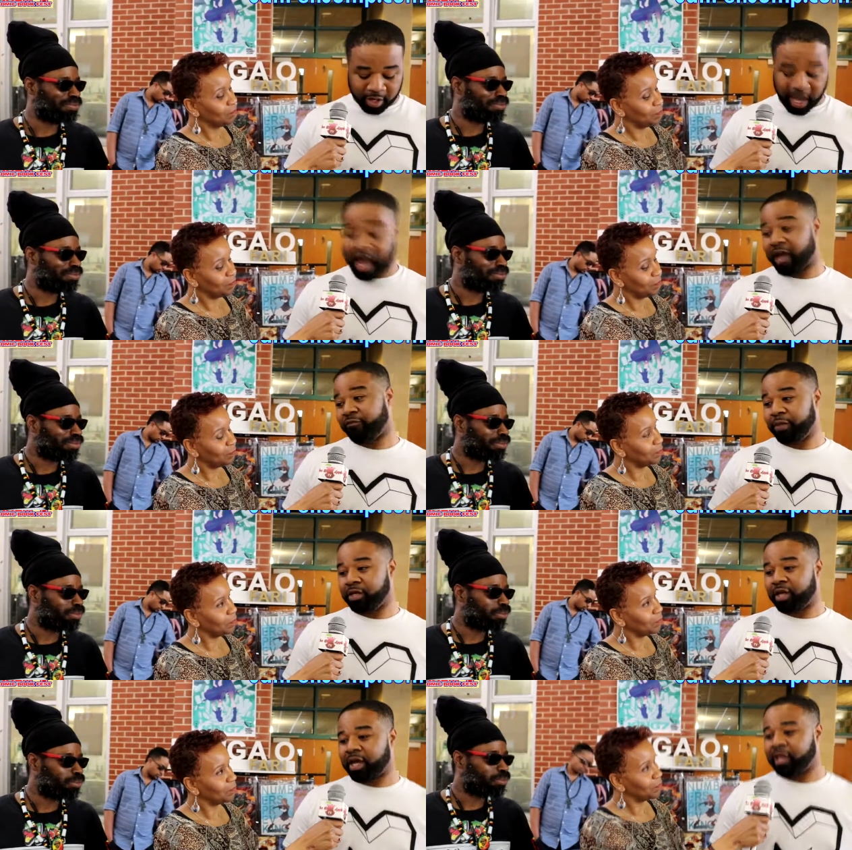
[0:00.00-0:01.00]
Speaker 1: I've
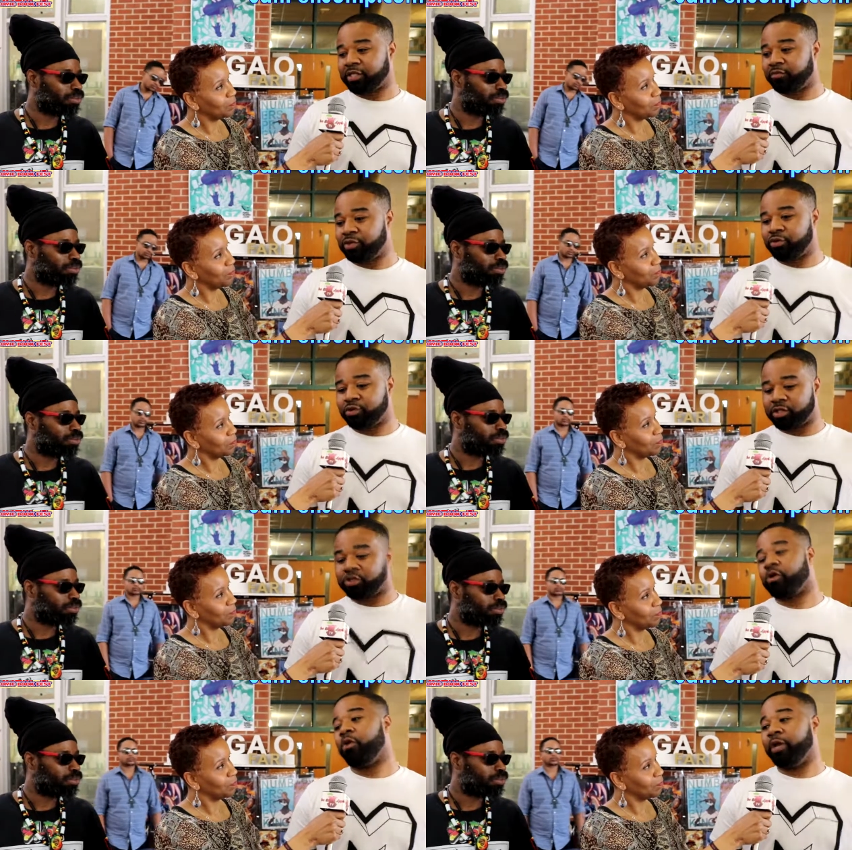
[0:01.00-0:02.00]
been accustomed to since
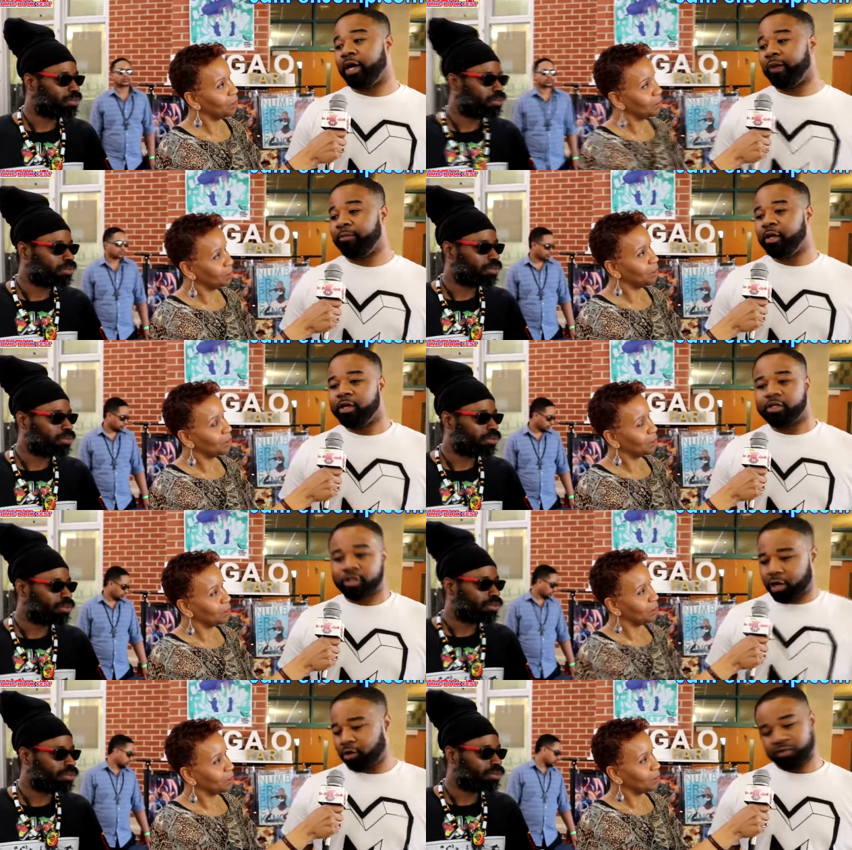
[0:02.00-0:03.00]
growing up.
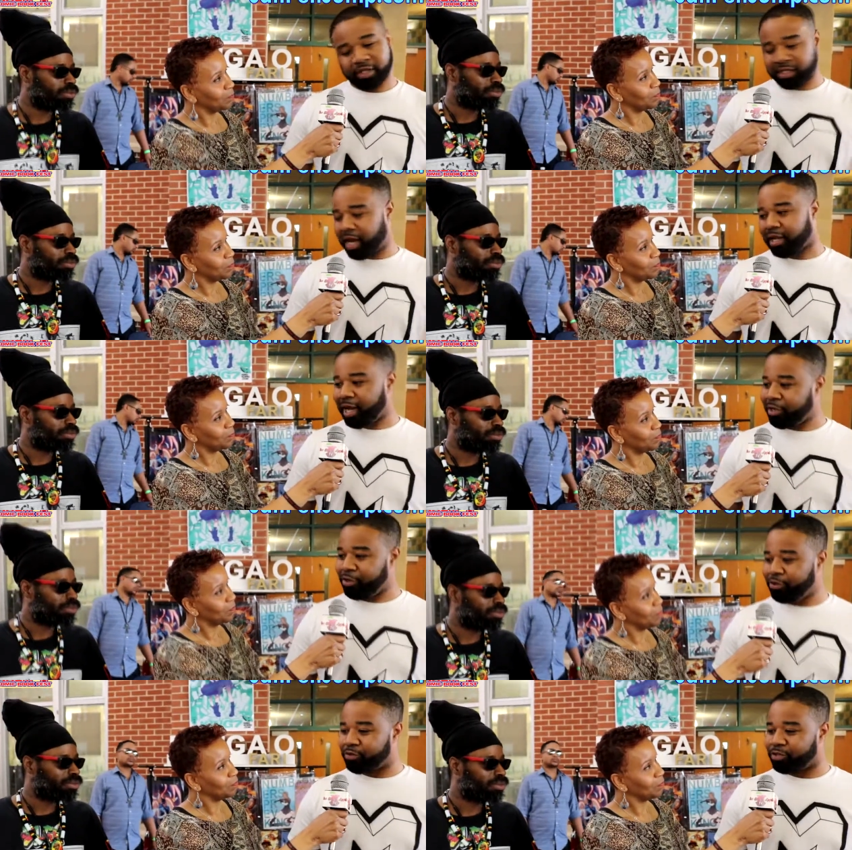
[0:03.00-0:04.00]
So it's a style I
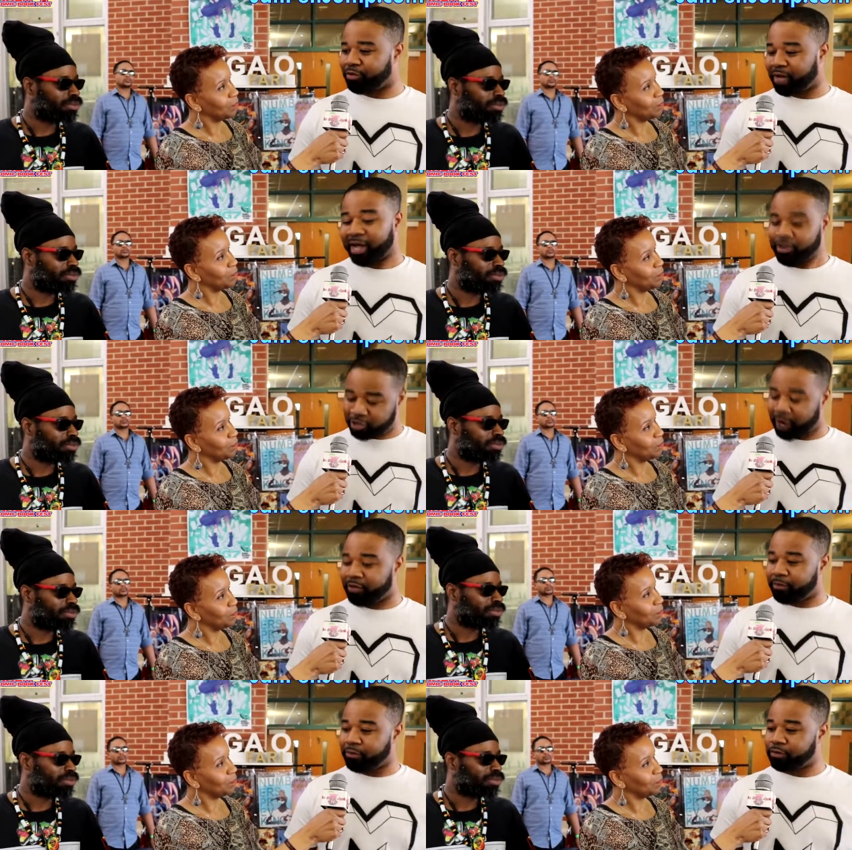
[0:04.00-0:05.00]
use, but I use our
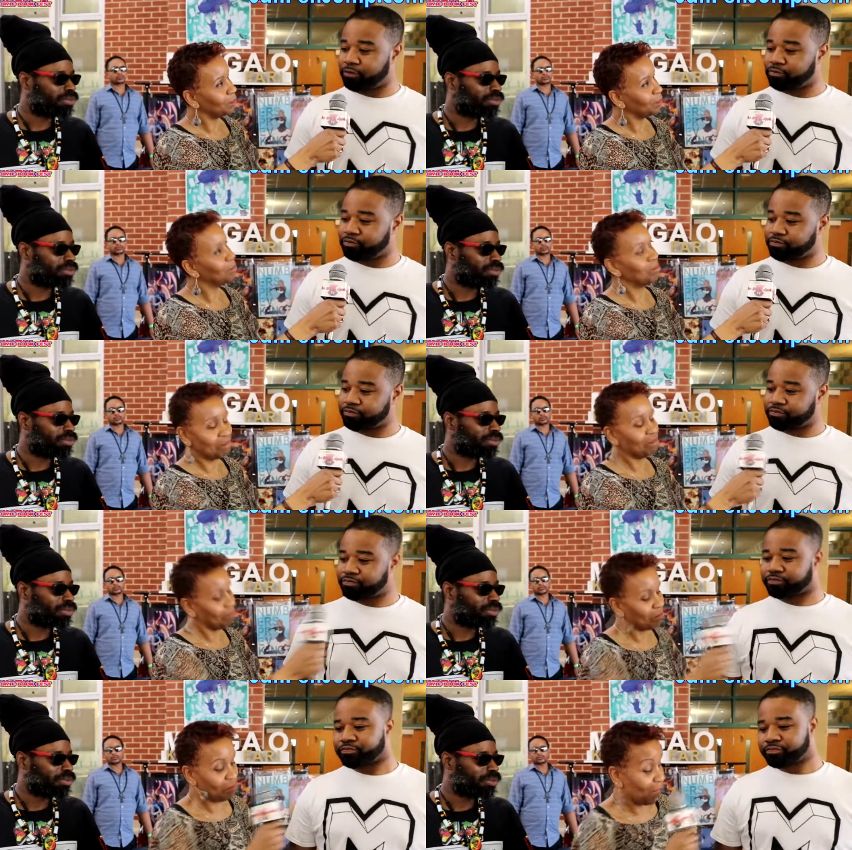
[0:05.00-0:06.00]
people.
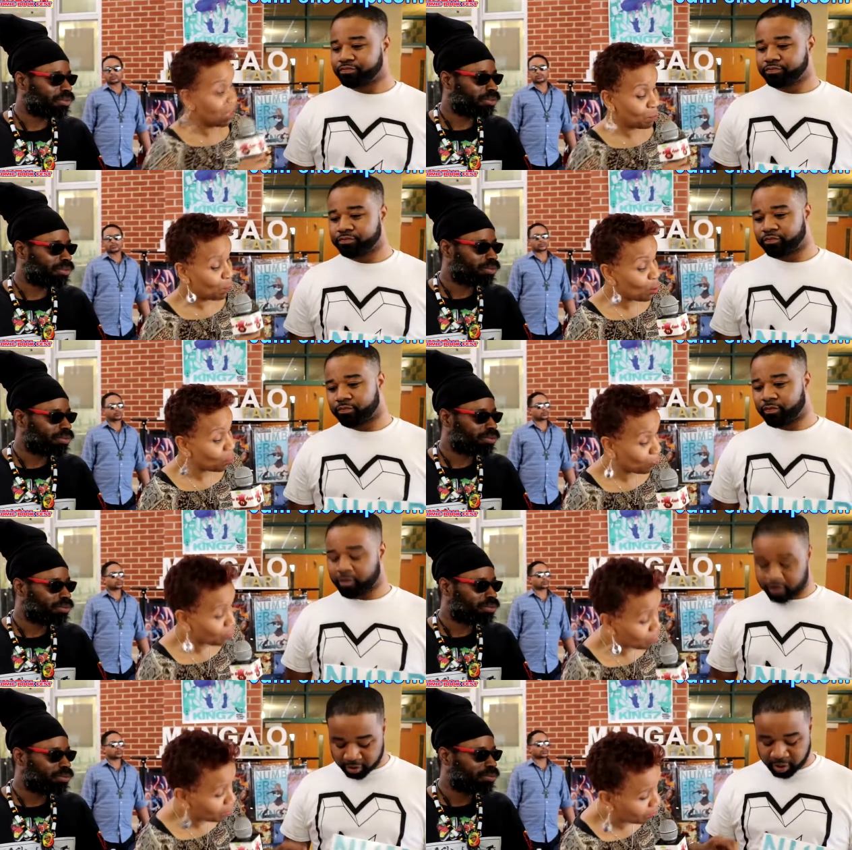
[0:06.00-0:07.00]
Speaker 2: It's
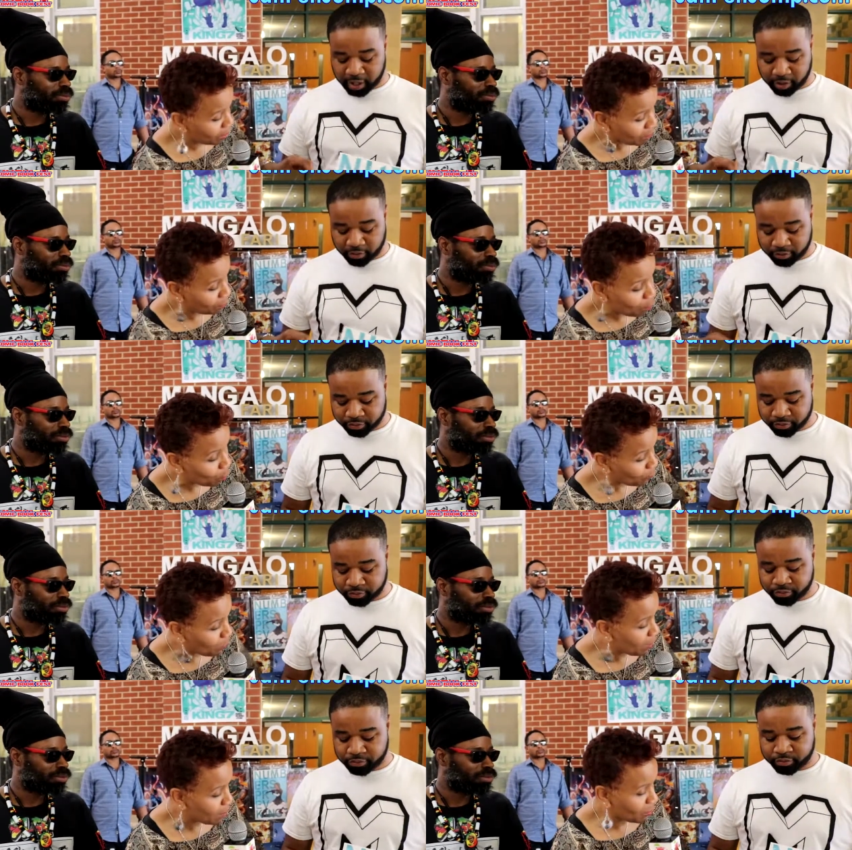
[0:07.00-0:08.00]
beautiful too. It's a beautiful
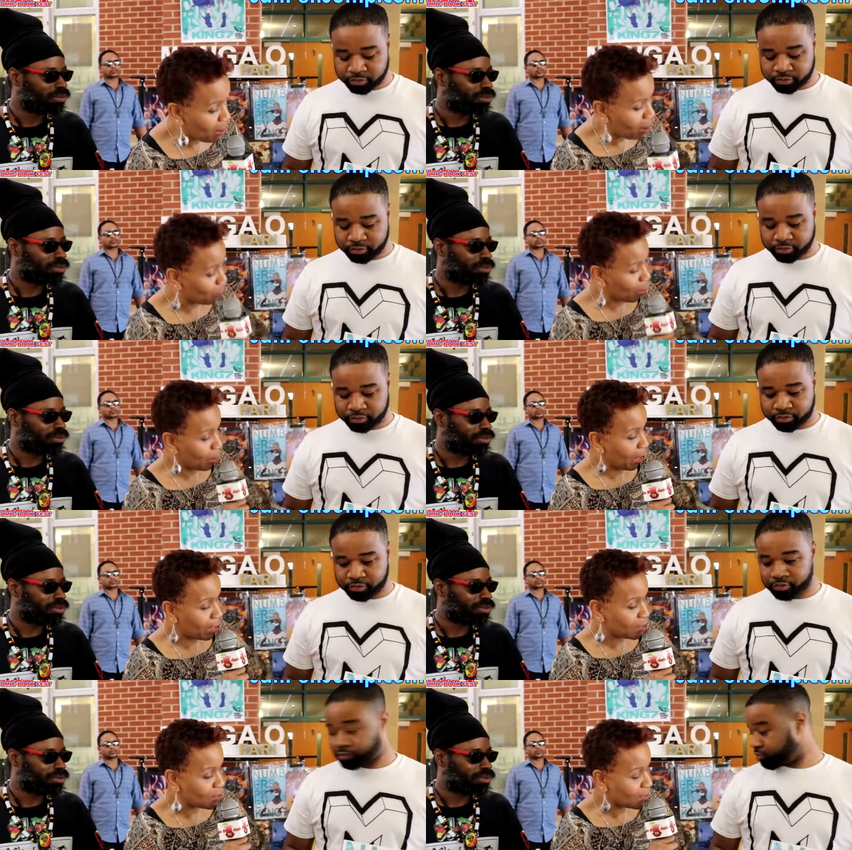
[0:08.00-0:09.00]
piece of artwork, and
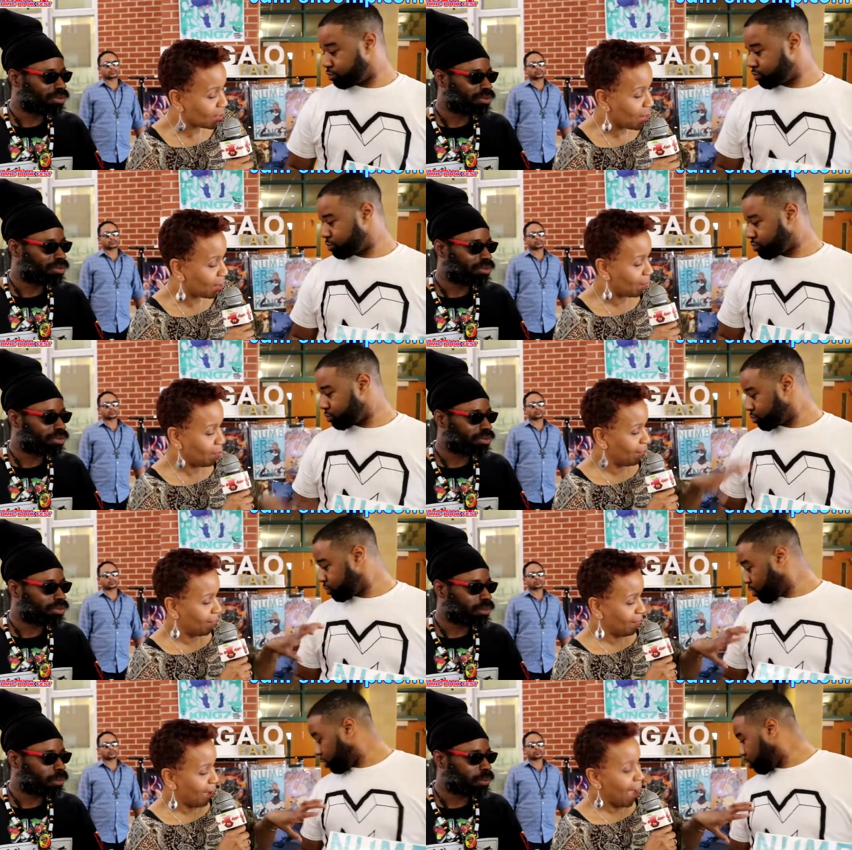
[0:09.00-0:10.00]
it's just like
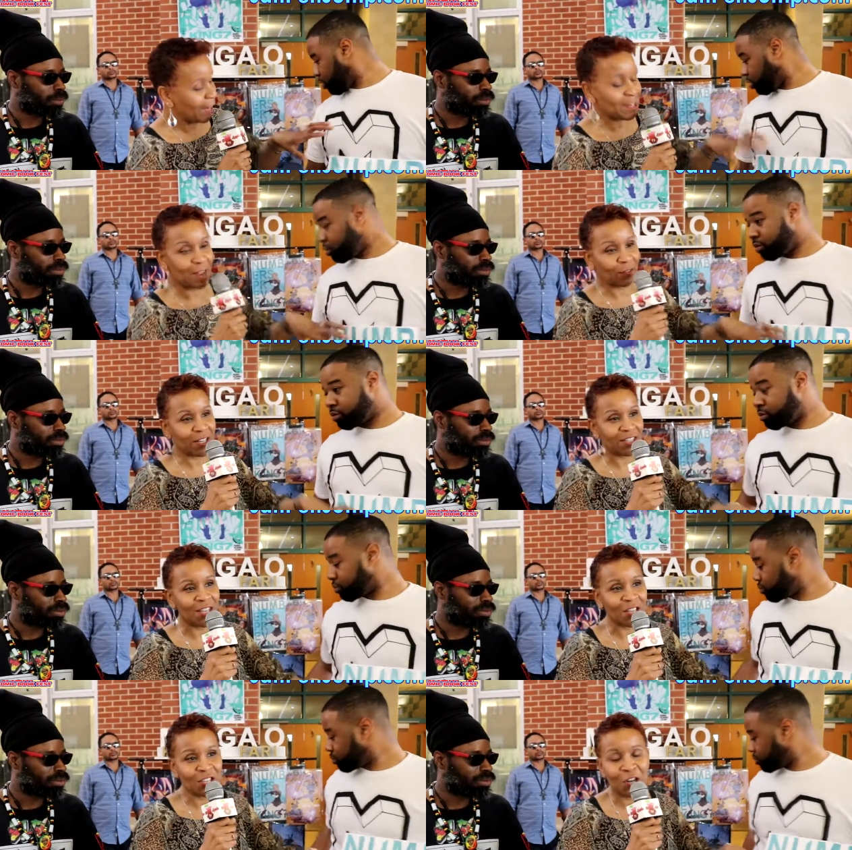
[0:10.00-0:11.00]
I could definitely see this in